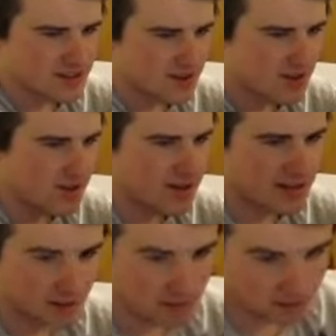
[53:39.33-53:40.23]
All right, I
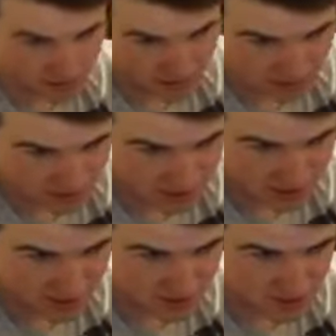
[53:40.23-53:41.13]
don't know what you're
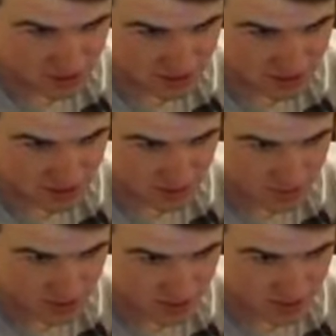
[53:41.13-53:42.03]
saying. That's what she said too. I'm
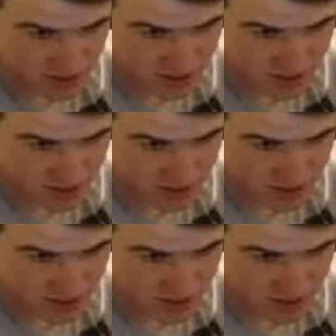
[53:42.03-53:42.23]
sorry.